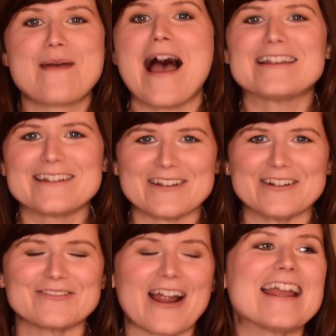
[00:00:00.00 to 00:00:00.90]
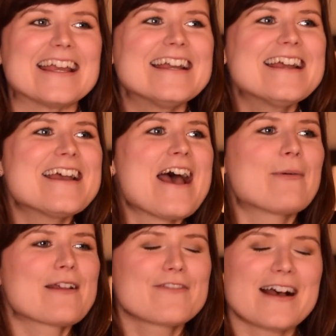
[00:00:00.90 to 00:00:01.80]
bender, right?
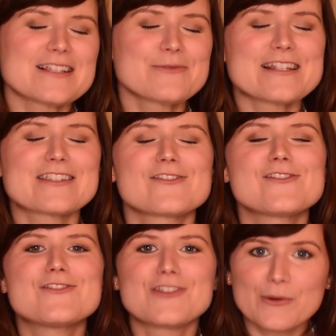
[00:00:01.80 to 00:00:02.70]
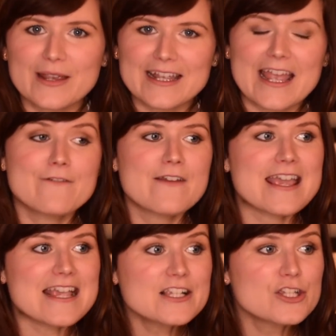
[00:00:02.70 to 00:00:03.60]
But if that's what it's doing, if
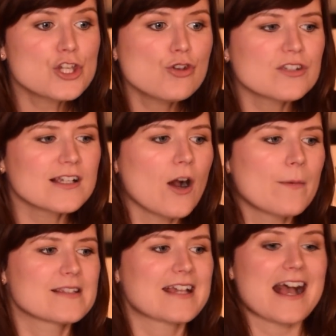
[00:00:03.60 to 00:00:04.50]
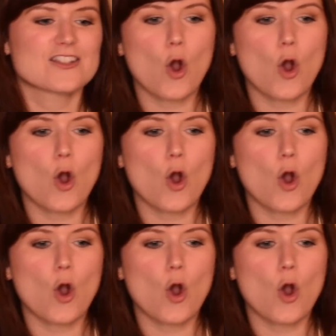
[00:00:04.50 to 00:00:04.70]
it is using up its gas